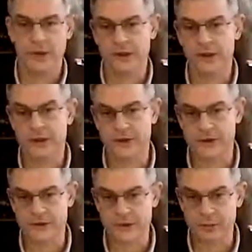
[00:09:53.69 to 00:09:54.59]
by the
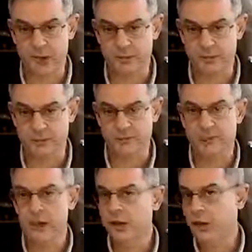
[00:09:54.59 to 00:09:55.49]
narcissistic patient,
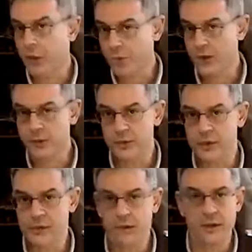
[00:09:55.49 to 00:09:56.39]
coping
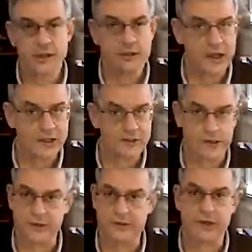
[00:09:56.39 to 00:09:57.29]
with
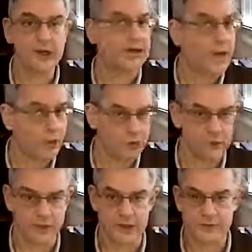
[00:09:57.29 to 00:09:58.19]
transference and
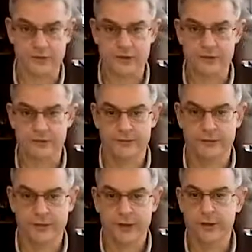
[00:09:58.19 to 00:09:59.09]
countertransference,
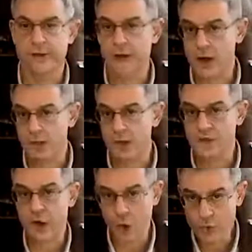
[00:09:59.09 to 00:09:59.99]
the
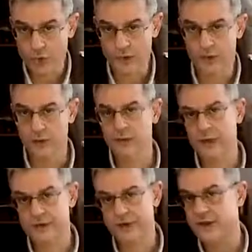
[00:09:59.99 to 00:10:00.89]
therapist's own
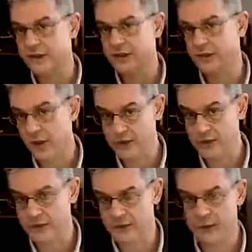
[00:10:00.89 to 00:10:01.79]
narcissistic
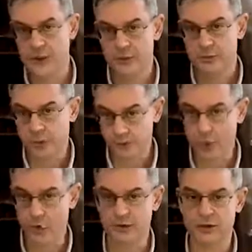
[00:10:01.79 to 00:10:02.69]
defenses
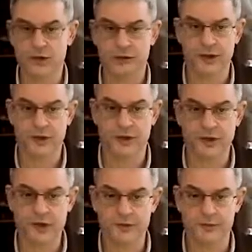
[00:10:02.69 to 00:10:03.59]
provoked by the
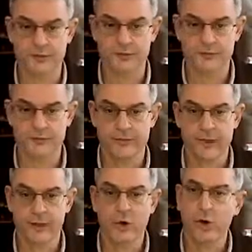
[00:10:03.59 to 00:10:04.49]
patient,
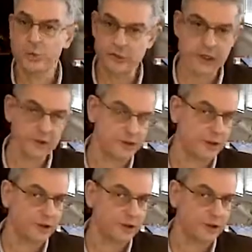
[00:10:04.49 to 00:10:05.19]
co-optation